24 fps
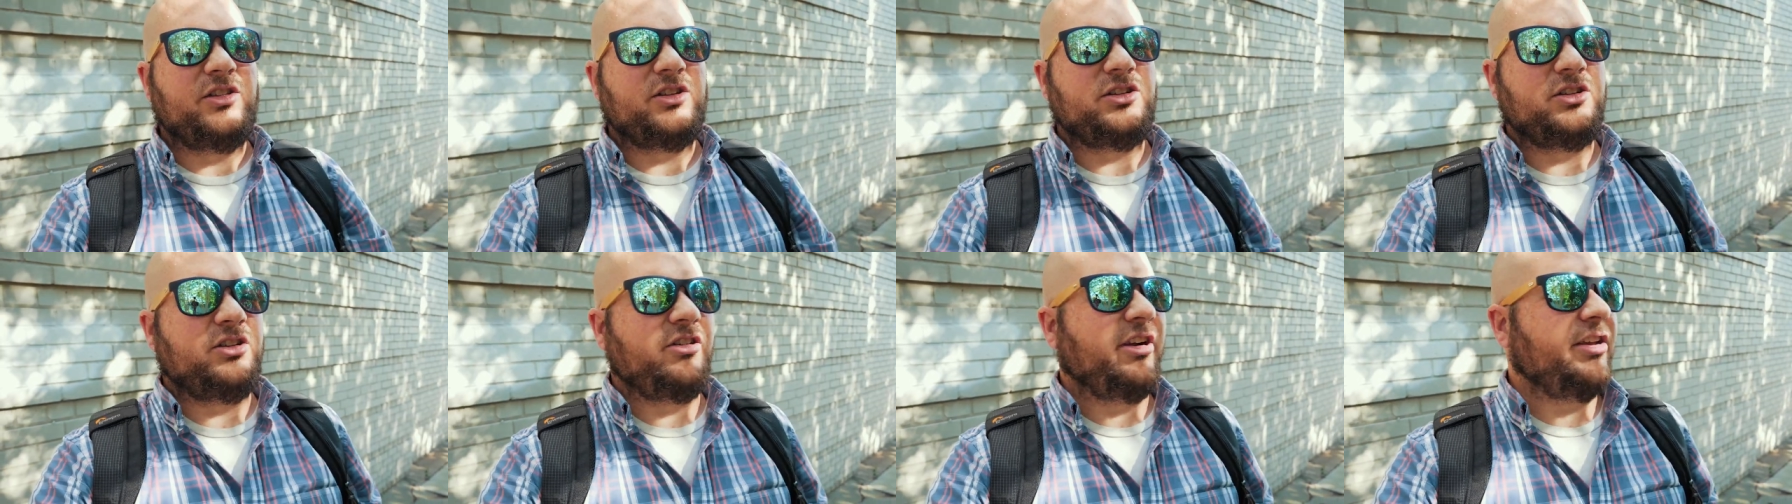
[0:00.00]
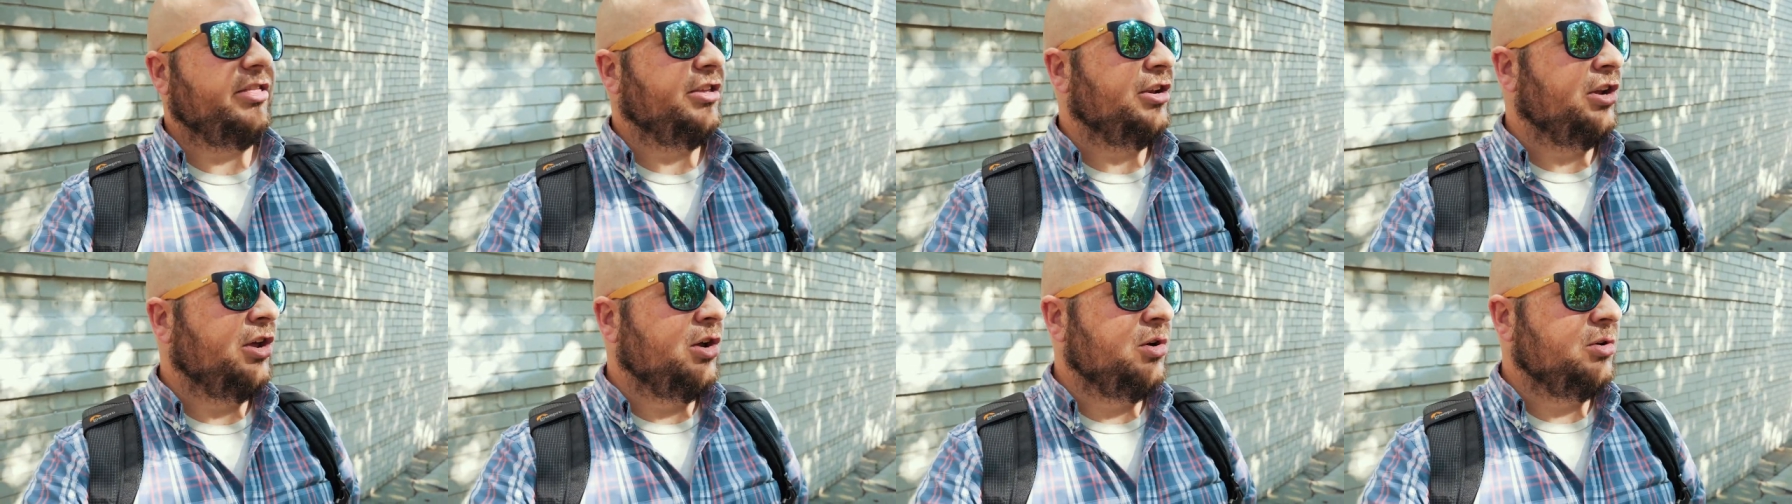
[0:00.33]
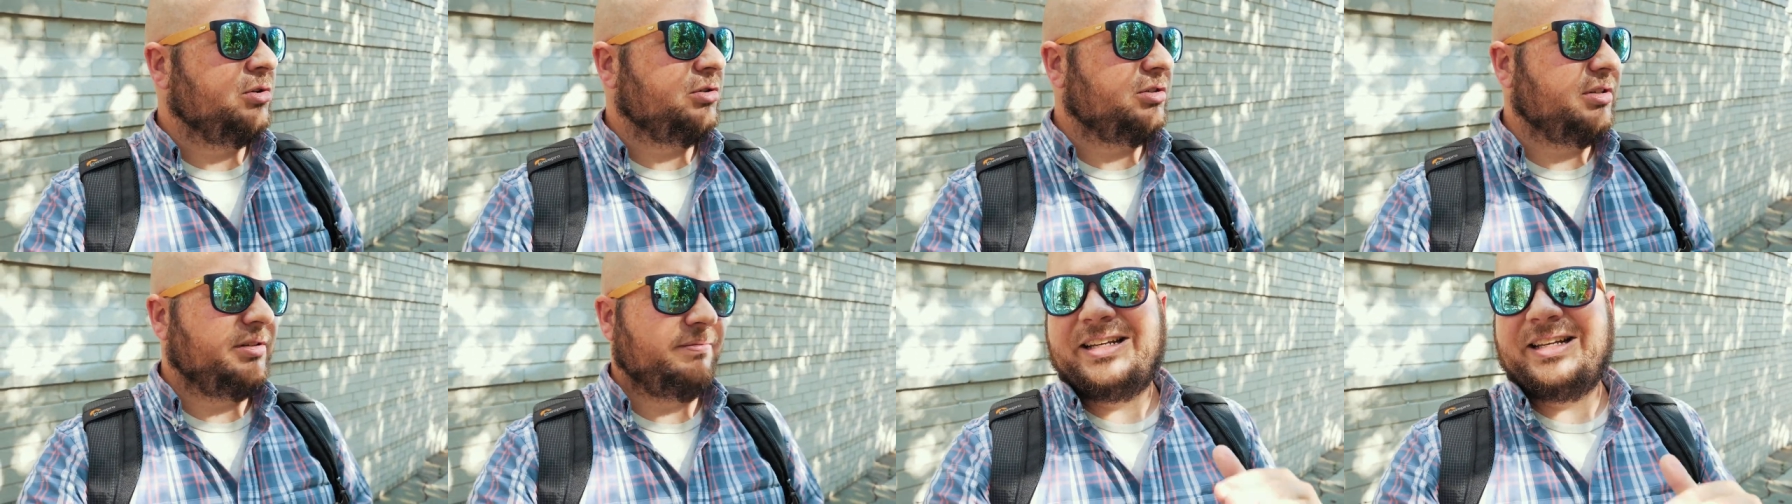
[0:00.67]
the, right in the
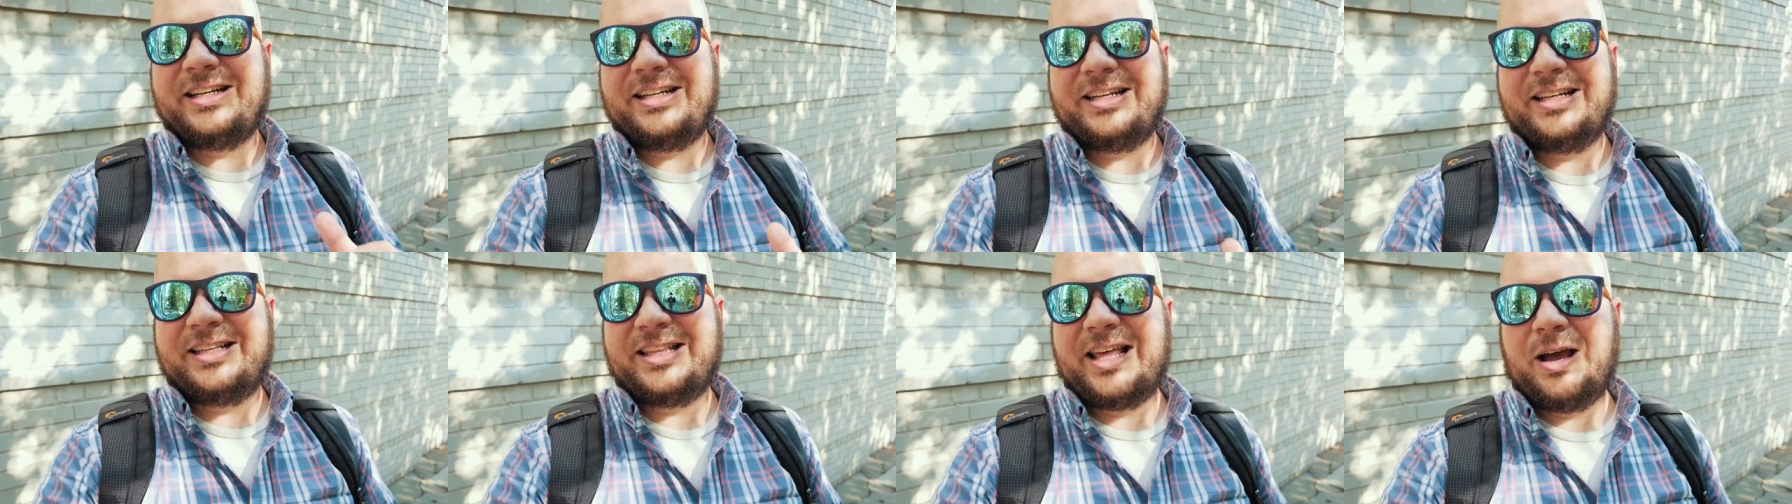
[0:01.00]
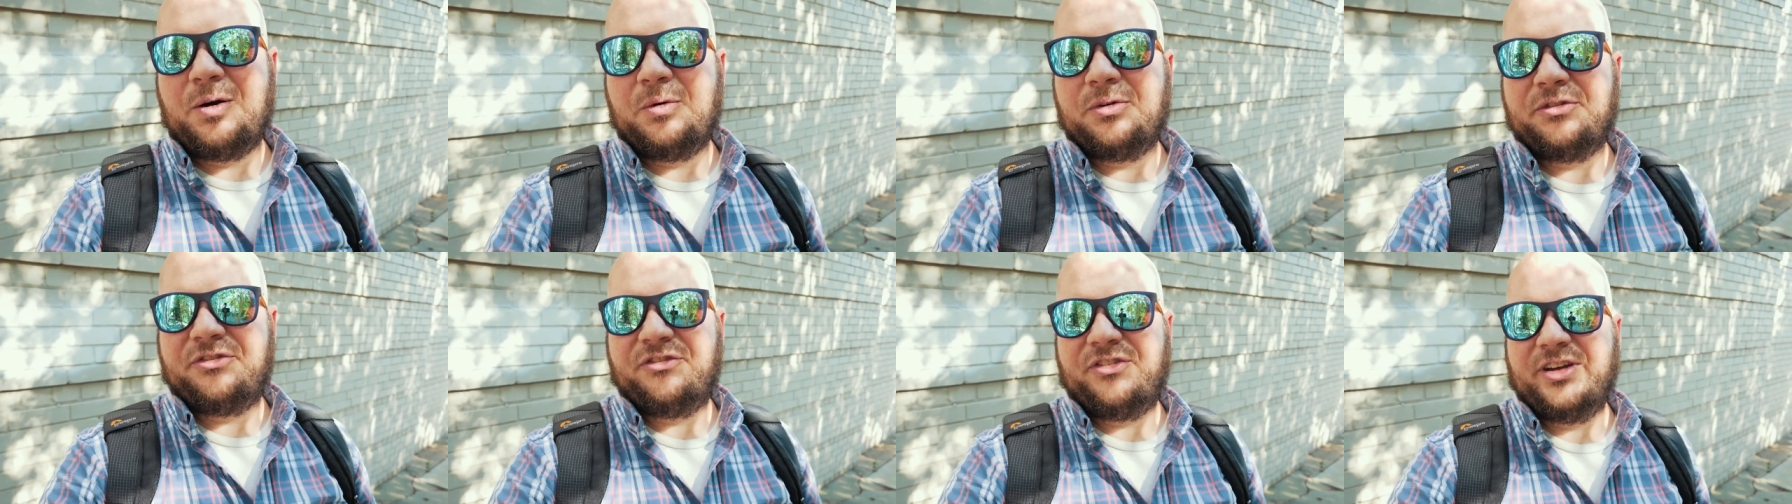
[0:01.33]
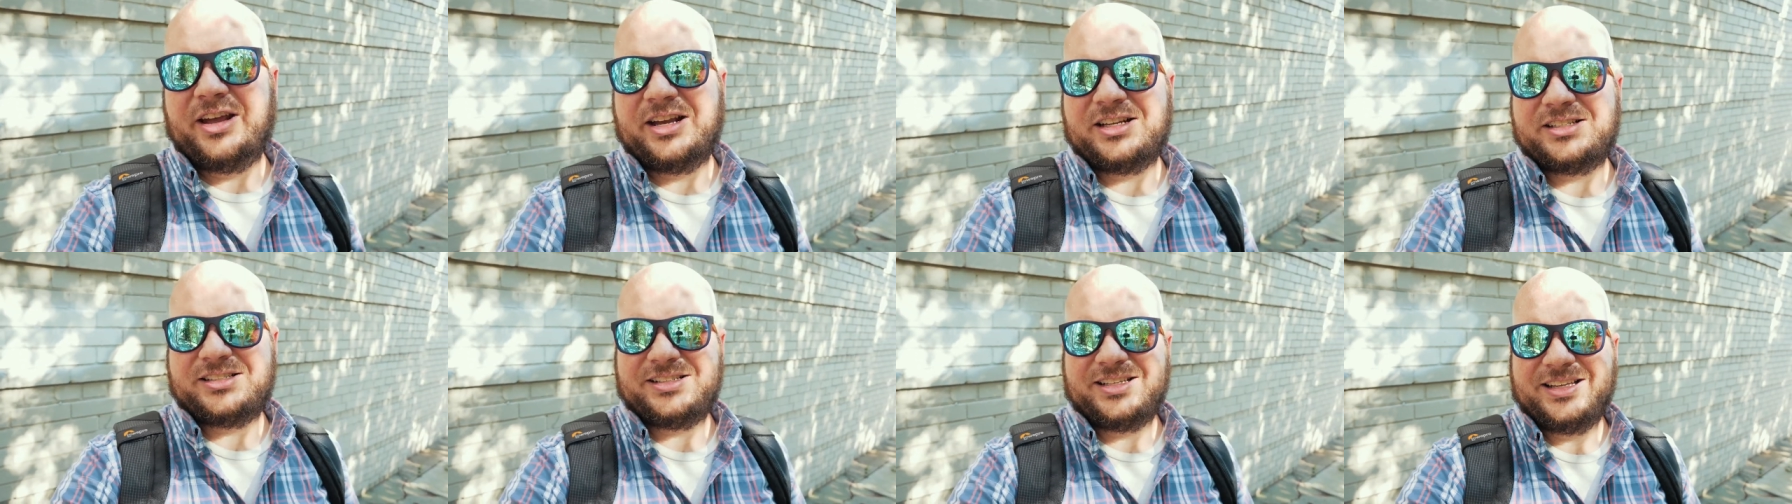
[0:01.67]
nose. Didn't get that one
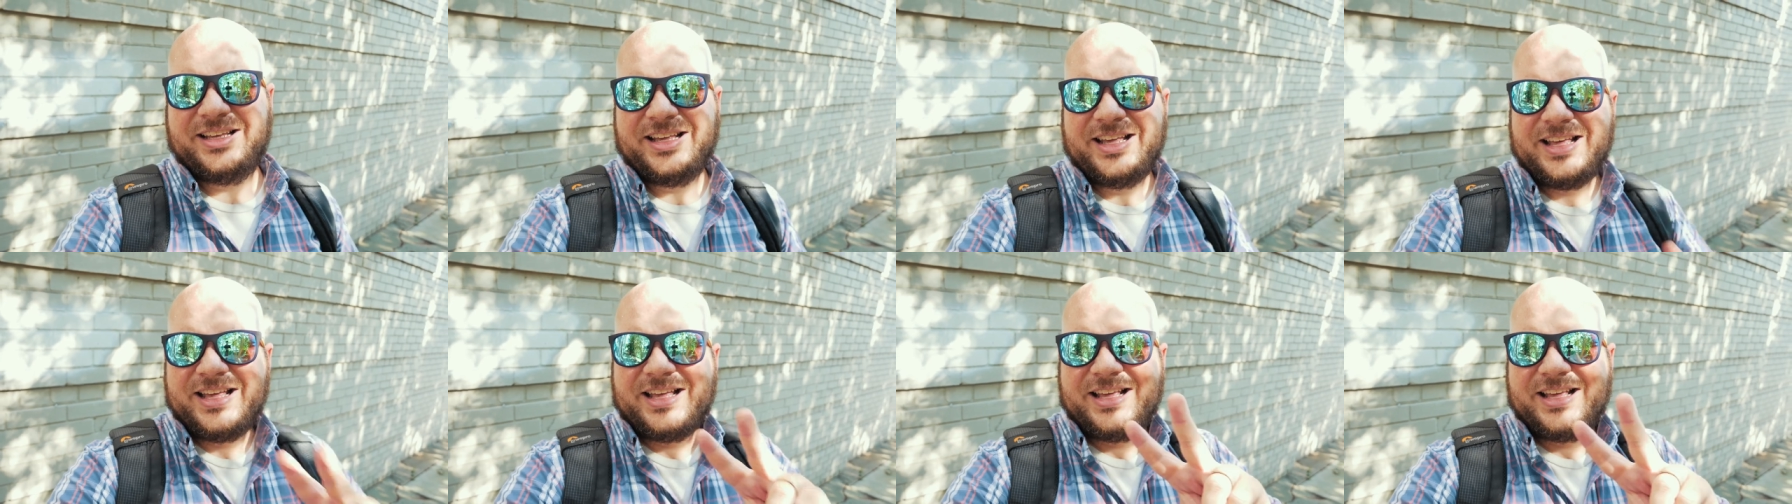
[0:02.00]
fixed.